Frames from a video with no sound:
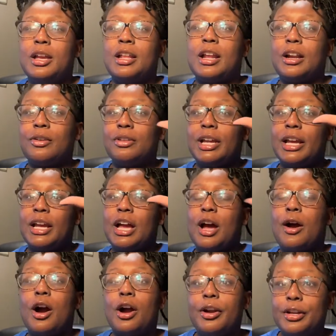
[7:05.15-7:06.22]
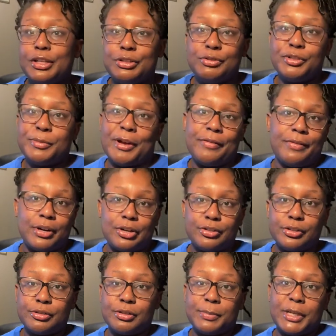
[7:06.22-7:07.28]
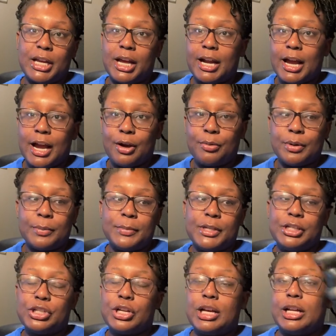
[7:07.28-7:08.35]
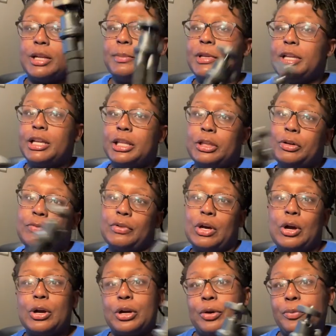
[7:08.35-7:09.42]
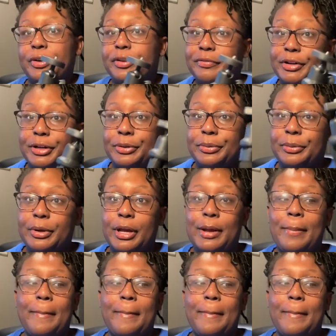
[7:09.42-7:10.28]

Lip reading: Now, I already use my phone, so it'd be kind of awkward me trying to be a little vlogger with a phone.